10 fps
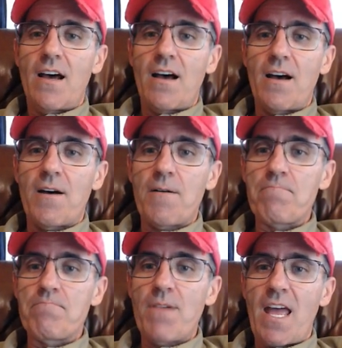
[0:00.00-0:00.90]

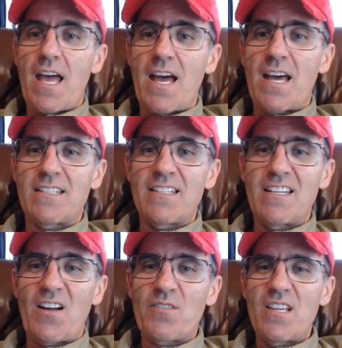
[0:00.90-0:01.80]
and you
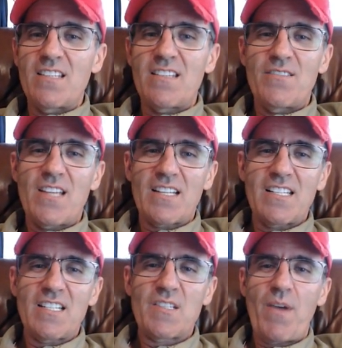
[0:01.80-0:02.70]
know, it's like
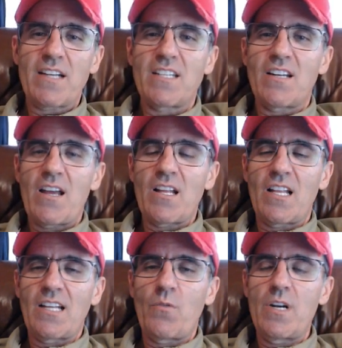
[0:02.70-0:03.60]
expected.
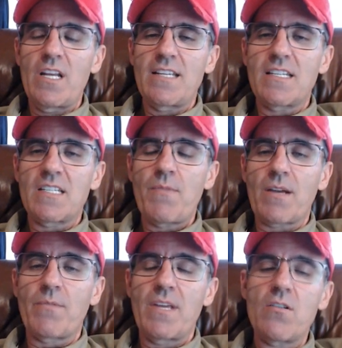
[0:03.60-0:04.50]
What do you guys
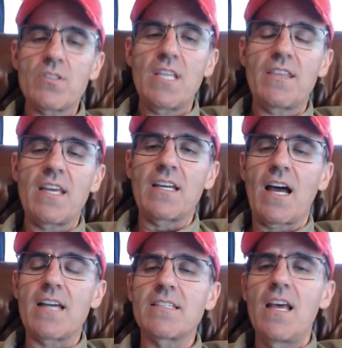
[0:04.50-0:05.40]
expect? But here's the thing,
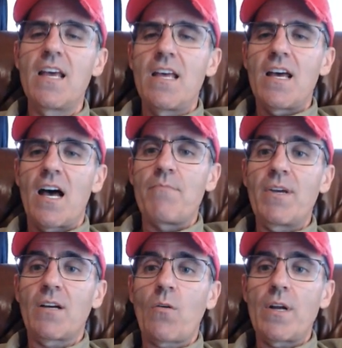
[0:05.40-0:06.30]
guys.
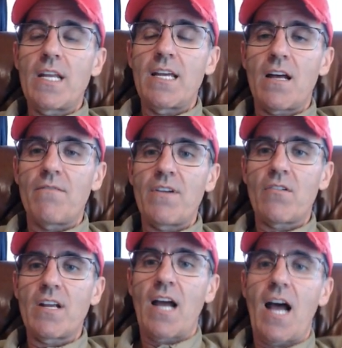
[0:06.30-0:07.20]
Bitcoin hit a
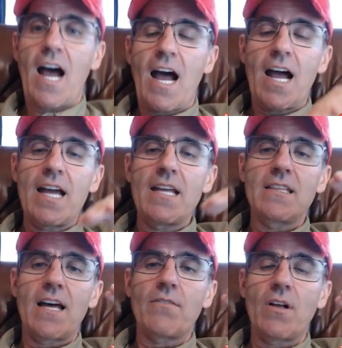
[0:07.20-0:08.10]
very high
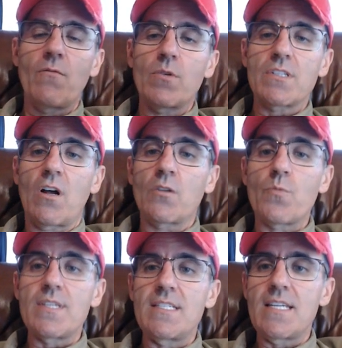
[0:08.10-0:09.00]
level of what's called
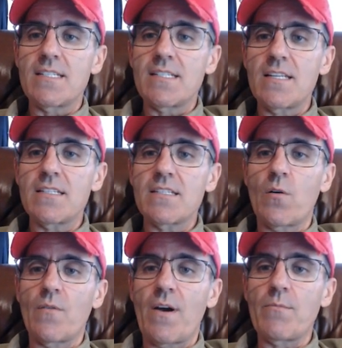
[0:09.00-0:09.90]
resistance.
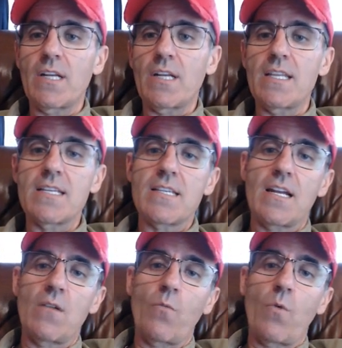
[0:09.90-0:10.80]
So if I'm looking at this at
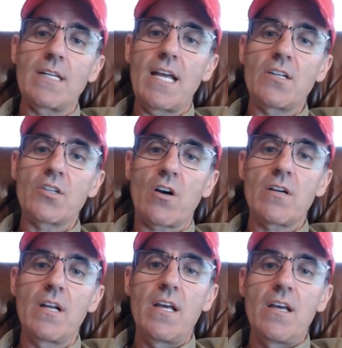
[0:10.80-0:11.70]
a one-day
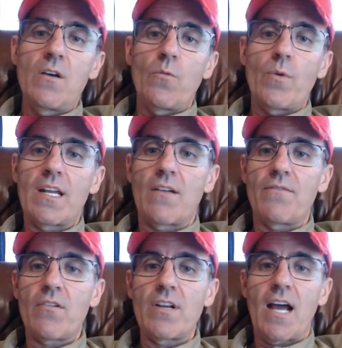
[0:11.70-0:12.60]
chart, we hit a
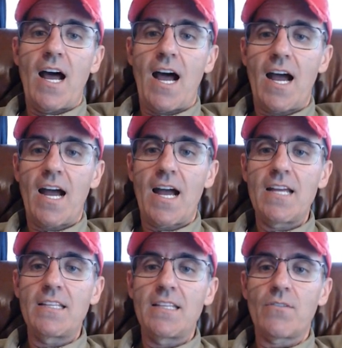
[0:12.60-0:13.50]
very
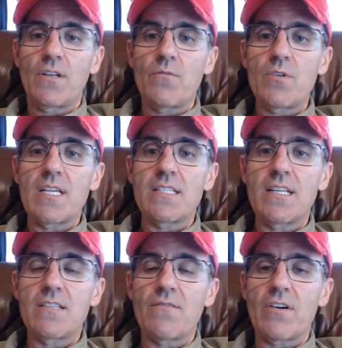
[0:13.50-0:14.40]
high level of
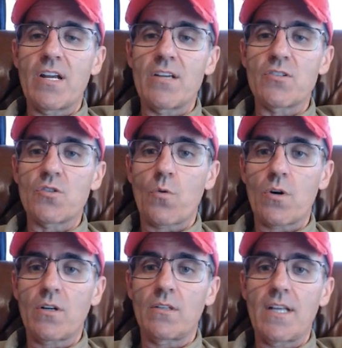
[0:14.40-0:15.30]
resistance, a very
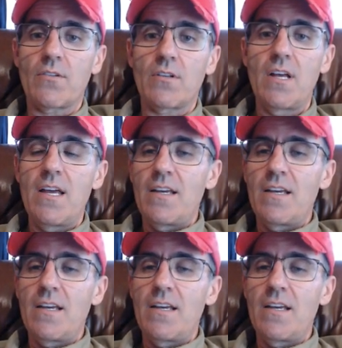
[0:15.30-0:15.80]
historical level,